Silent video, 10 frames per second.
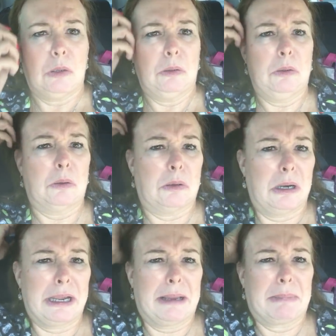Ooh,
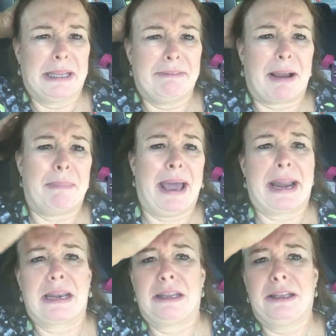I can't believe I bought
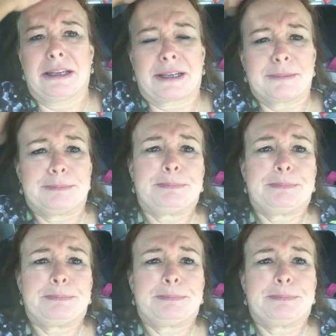a look.